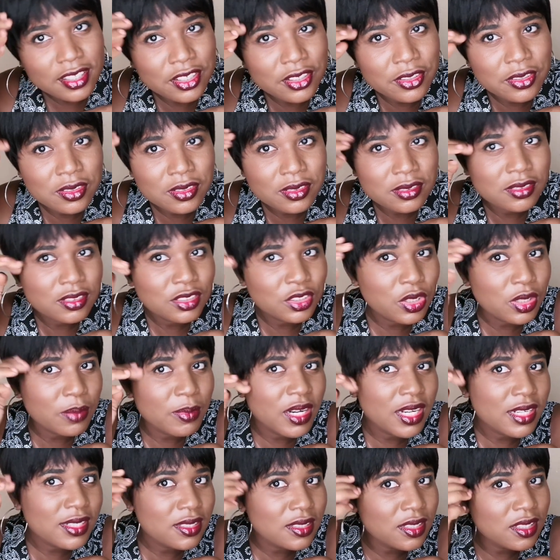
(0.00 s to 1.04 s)
You know,
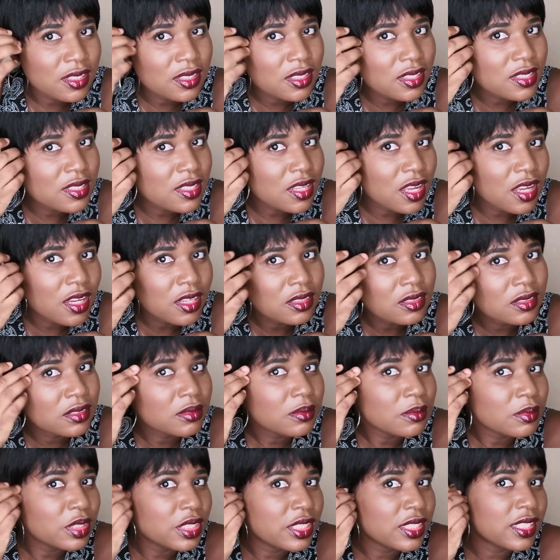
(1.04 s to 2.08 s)
Toni Braxton, the
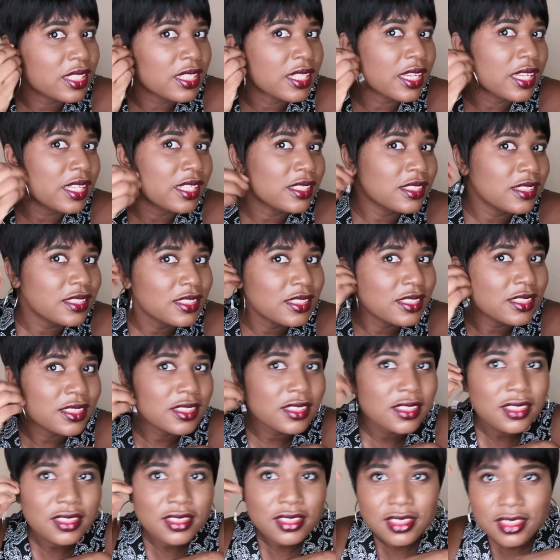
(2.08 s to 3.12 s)
song, Breathe Again.
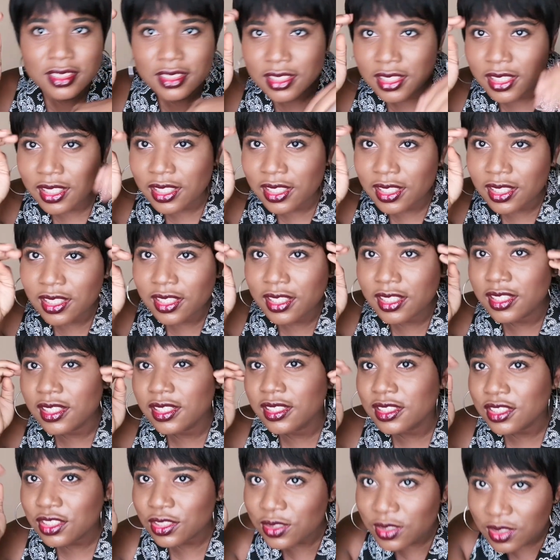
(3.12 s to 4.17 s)
Yeah,
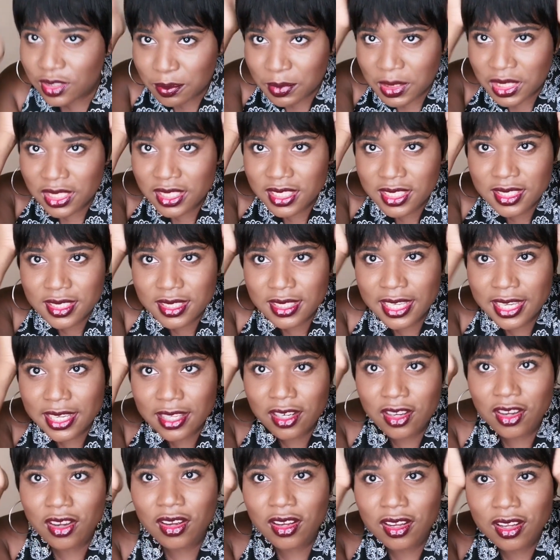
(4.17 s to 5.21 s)
she used to beat this
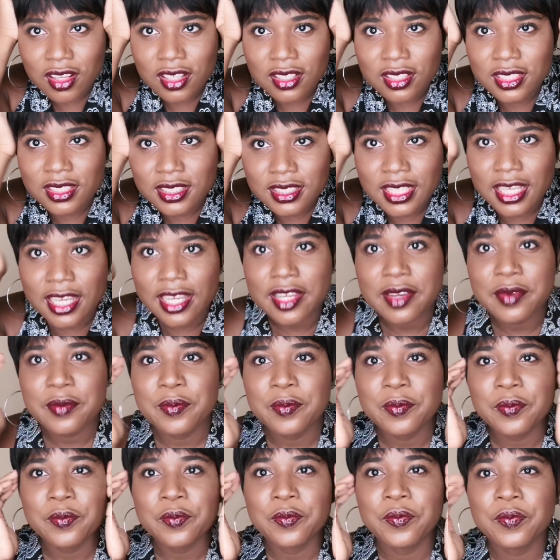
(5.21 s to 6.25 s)
style all the
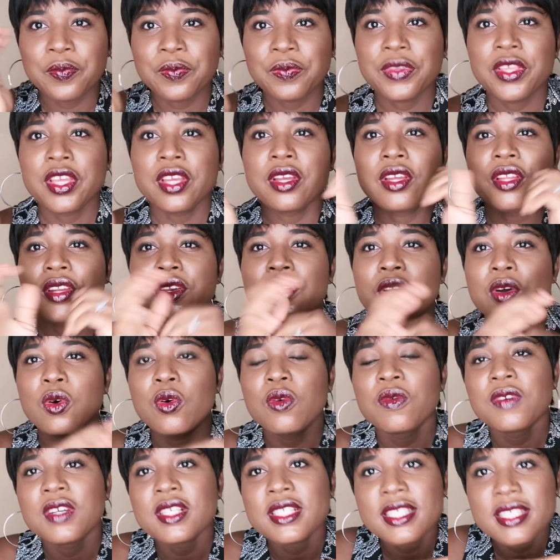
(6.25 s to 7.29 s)
time.
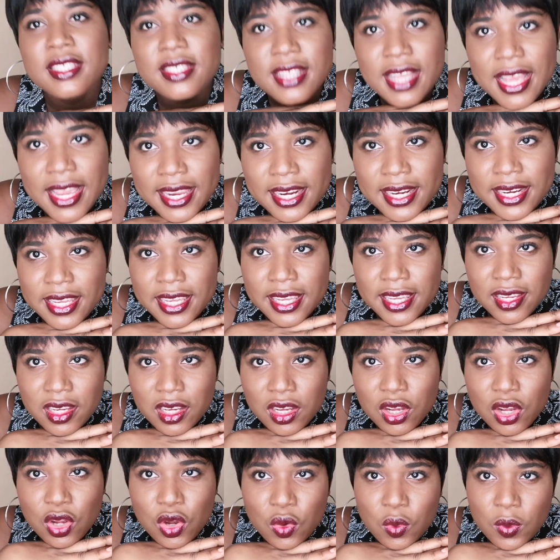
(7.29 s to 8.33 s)
Now, for
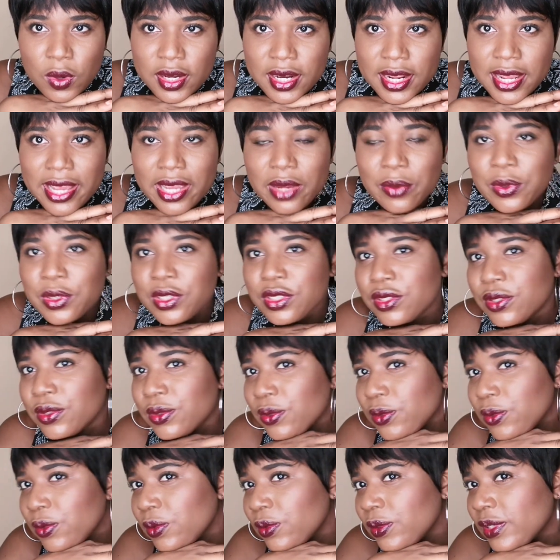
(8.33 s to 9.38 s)
styling, what I would
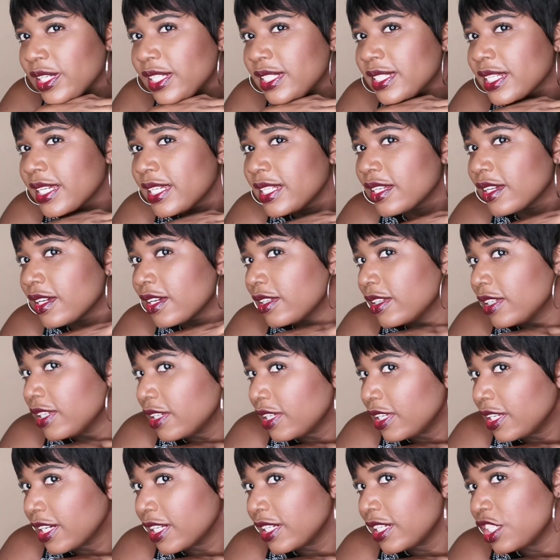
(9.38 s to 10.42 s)
do, as I,
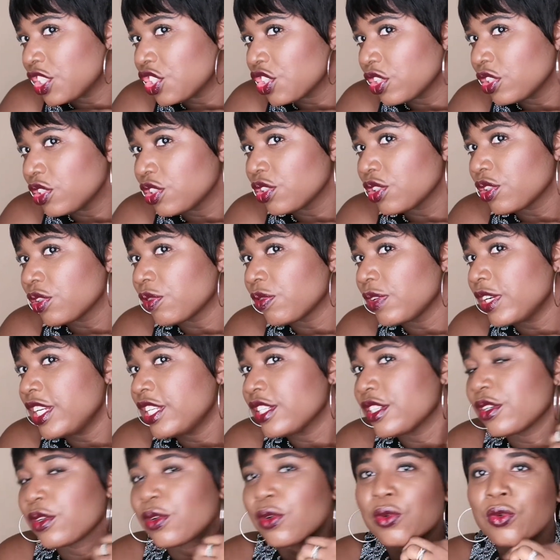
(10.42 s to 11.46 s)
in addition to the
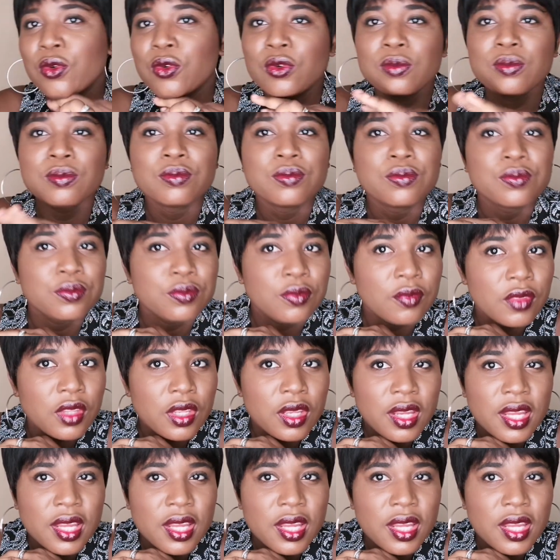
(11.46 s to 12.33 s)
razor comb,